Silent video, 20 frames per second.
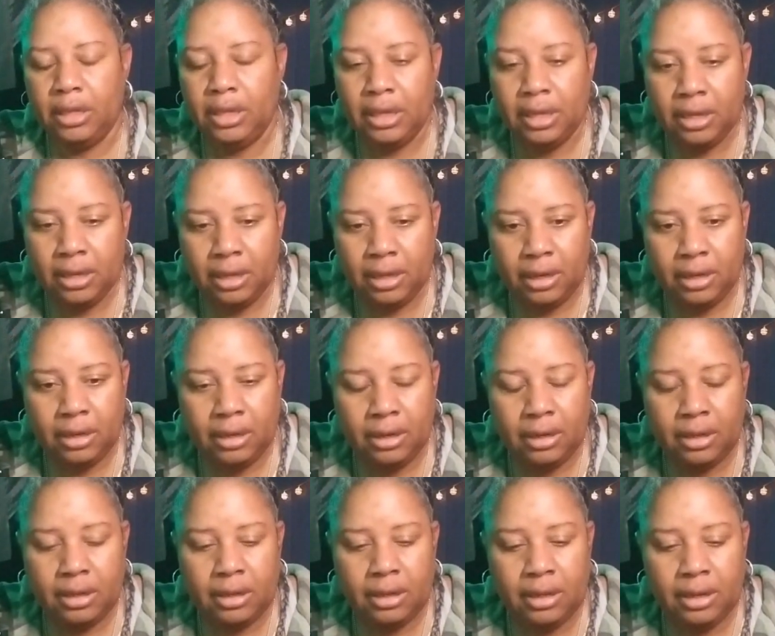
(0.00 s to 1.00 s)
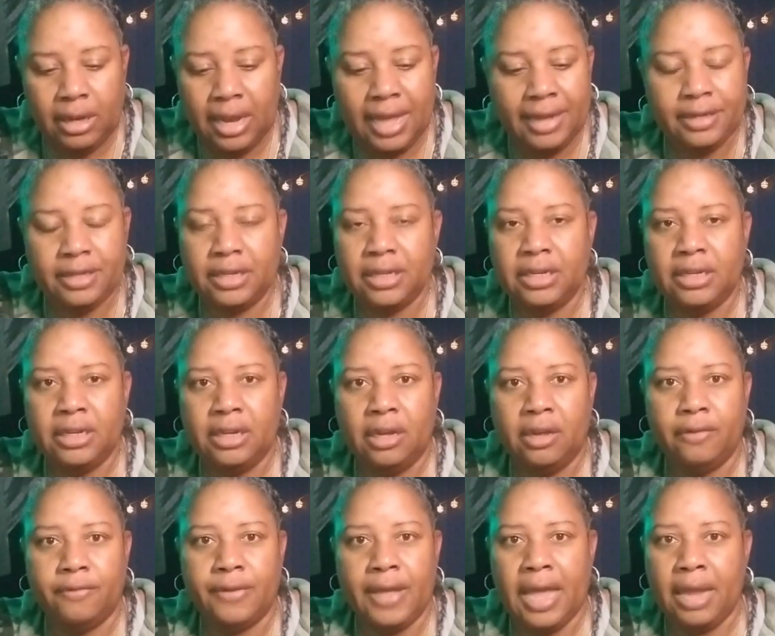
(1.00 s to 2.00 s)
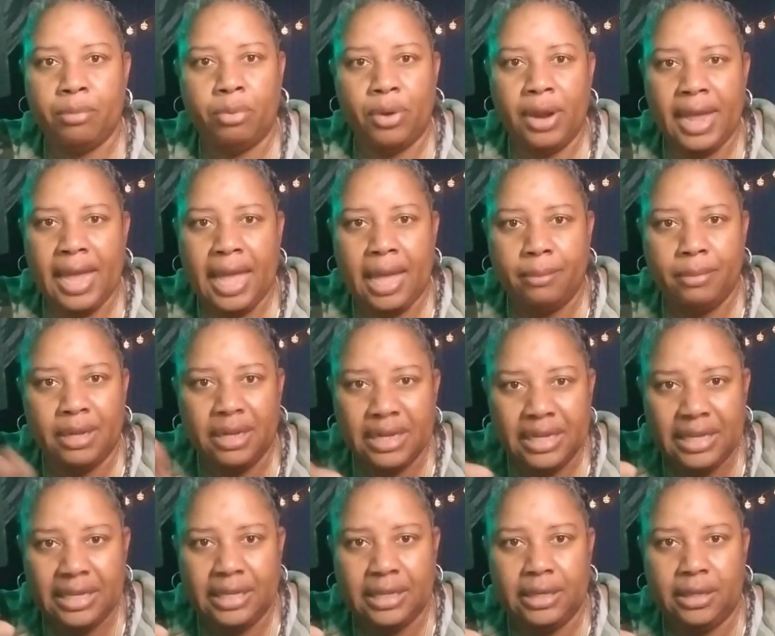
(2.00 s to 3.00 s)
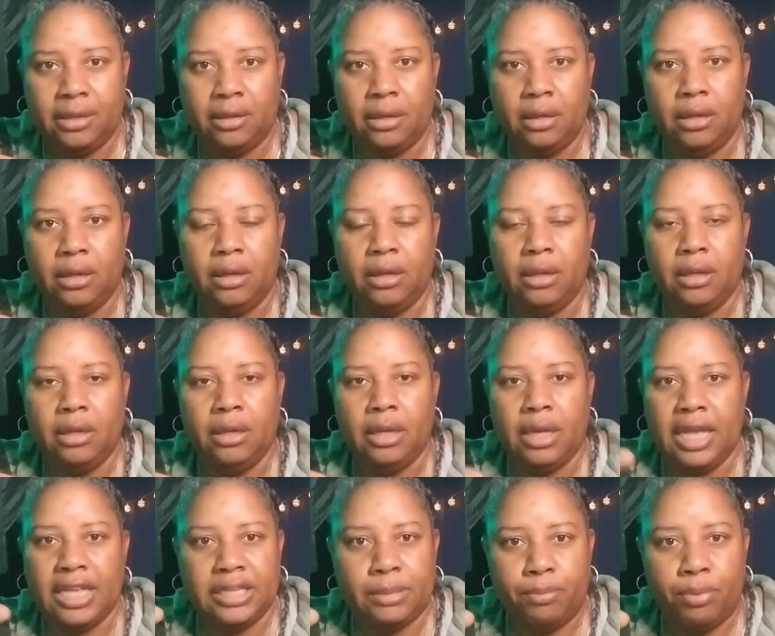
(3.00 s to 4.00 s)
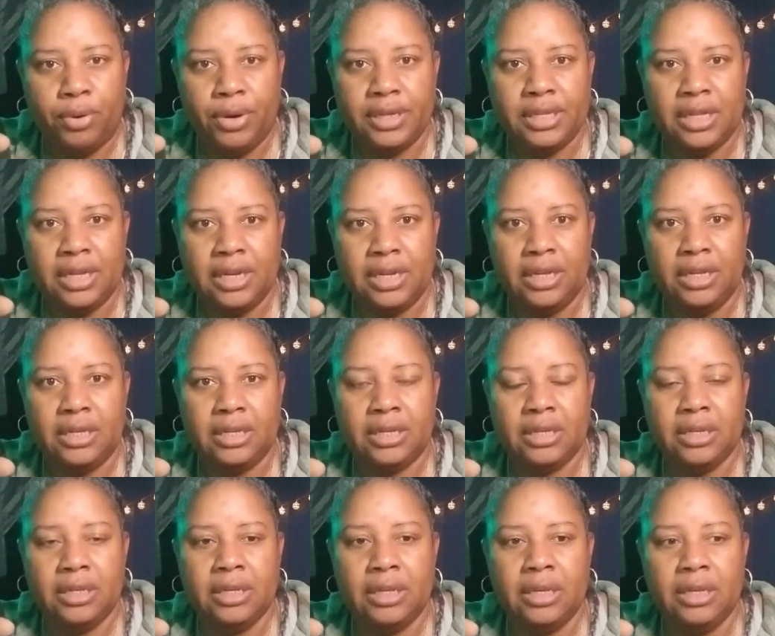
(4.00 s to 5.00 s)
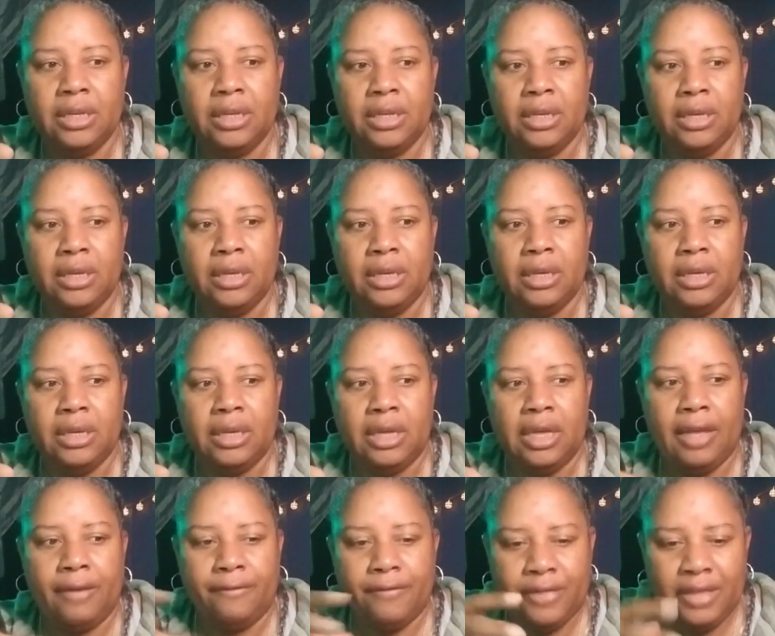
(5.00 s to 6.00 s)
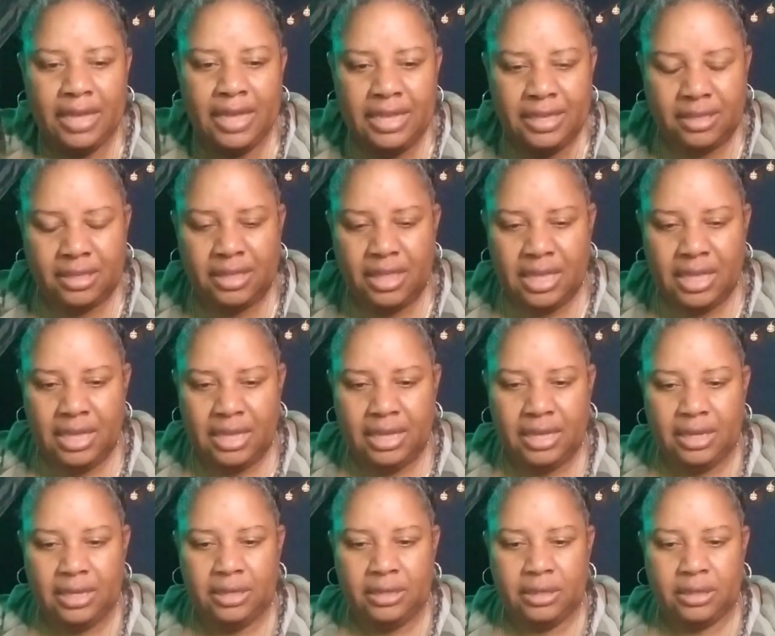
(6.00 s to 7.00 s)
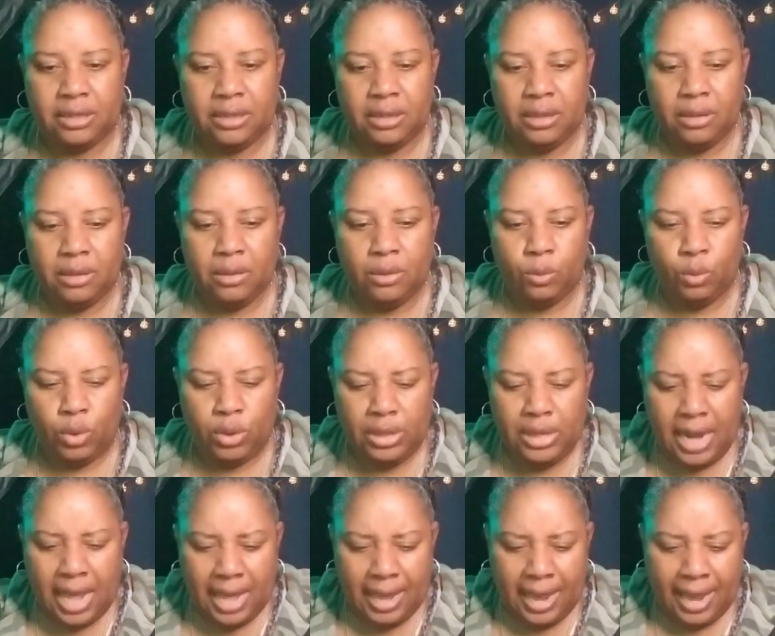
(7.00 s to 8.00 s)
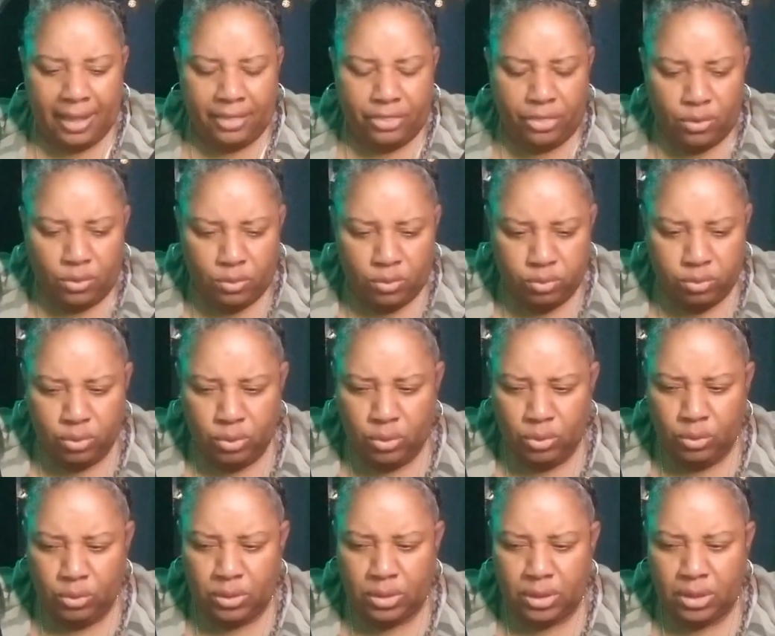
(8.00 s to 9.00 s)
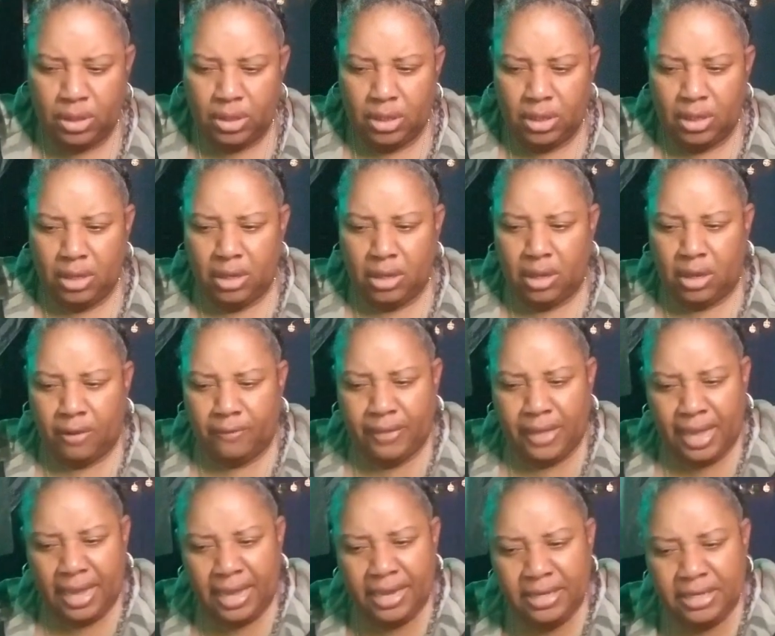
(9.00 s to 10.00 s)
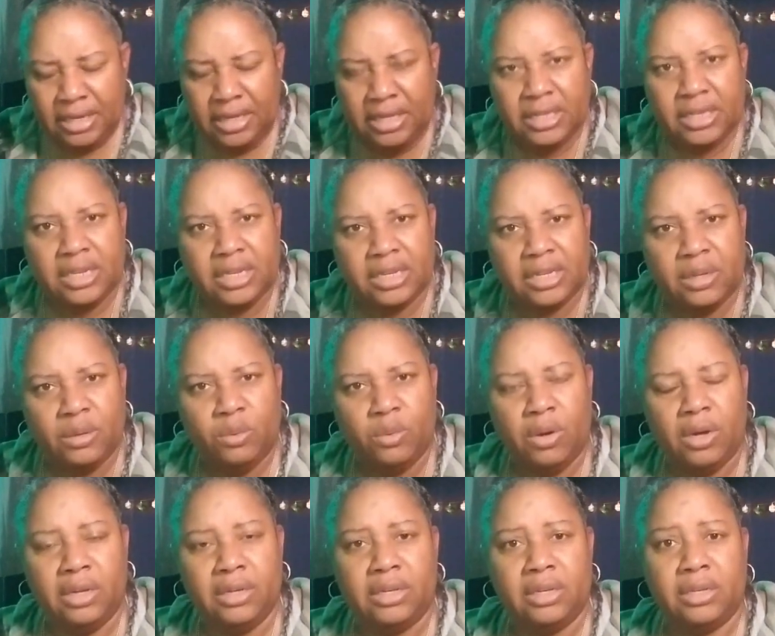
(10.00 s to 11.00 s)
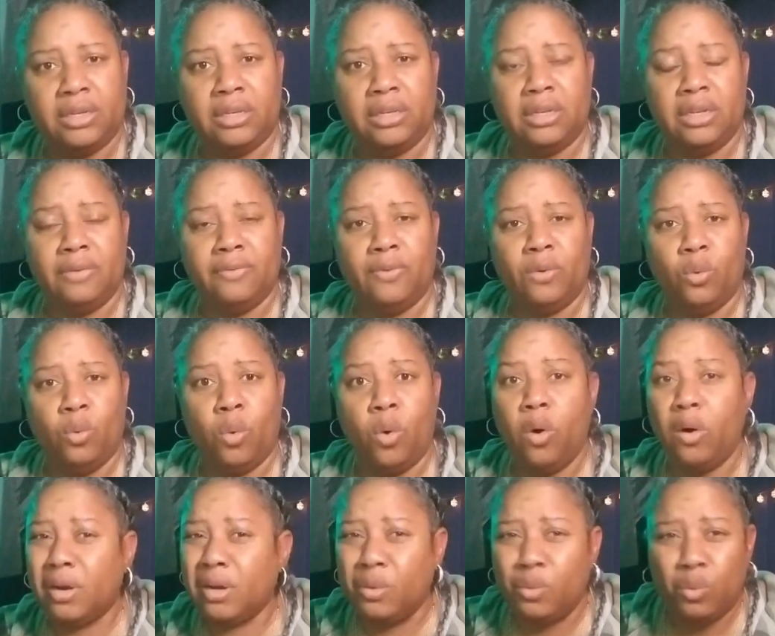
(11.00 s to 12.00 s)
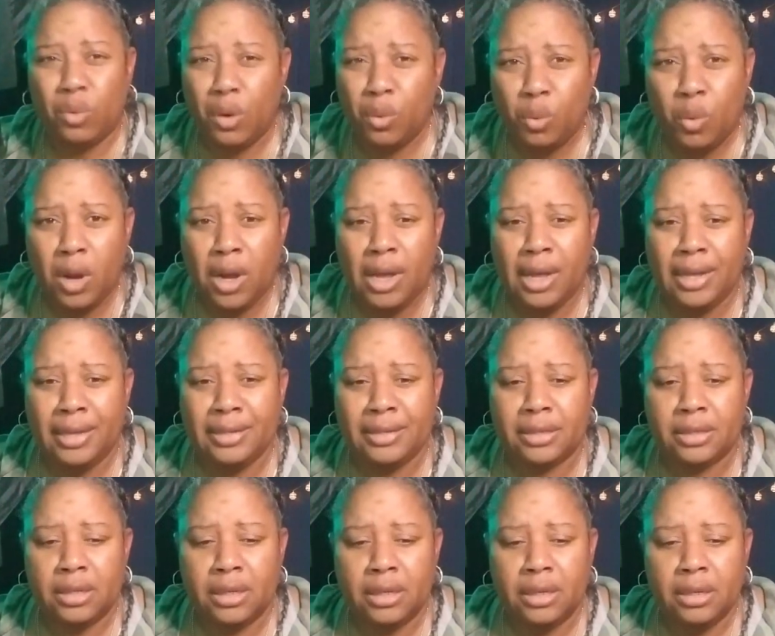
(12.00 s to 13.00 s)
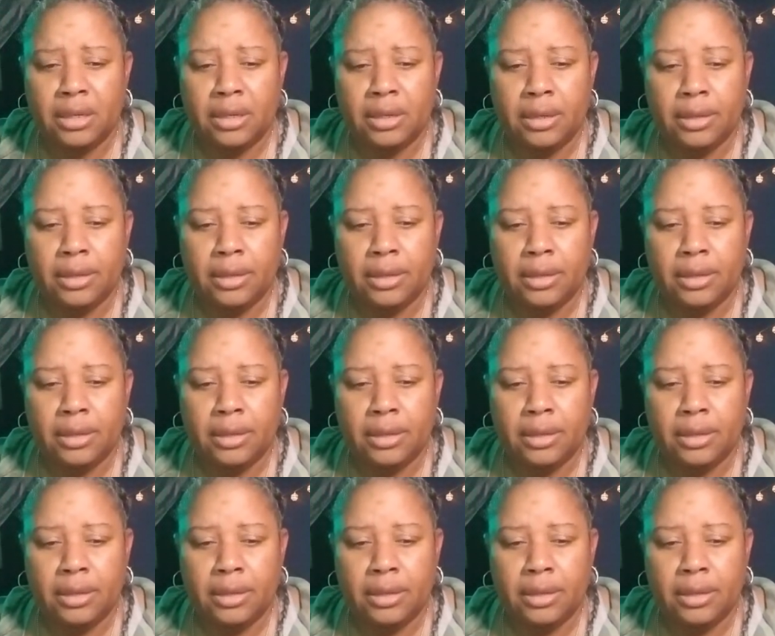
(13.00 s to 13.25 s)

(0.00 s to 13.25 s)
the election of Abraham Lincoln as president, if these things were not at the root of the 1861 Civil War, then what was?